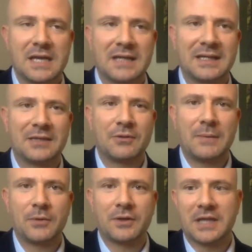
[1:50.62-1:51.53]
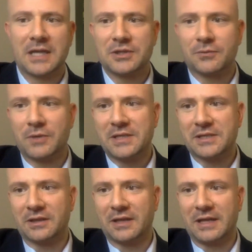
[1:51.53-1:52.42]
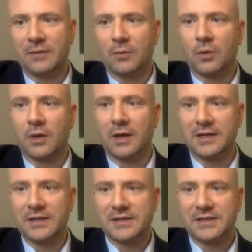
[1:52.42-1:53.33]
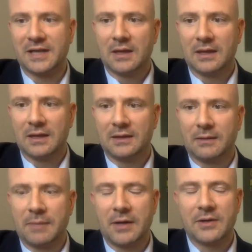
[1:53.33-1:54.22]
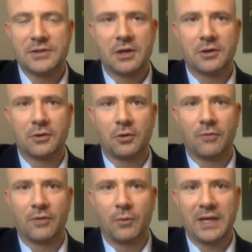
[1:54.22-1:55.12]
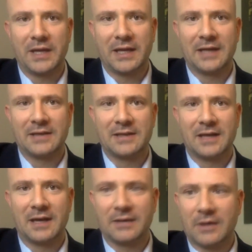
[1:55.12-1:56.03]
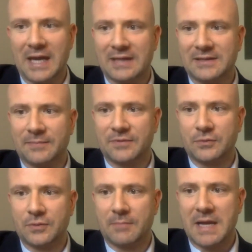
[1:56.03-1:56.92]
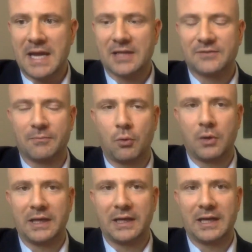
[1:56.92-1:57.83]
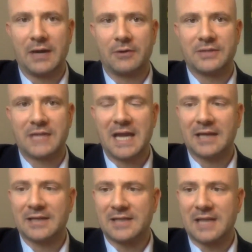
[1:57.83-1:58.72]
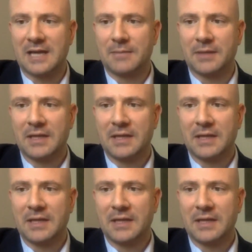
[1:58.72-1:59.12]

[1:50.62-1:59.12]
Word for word: Second thing that grabbed our attention recently was uh, a Barron's article over the weekend. Uh, you know, hat tip to uh, Max for pointing it out or tagging us on it.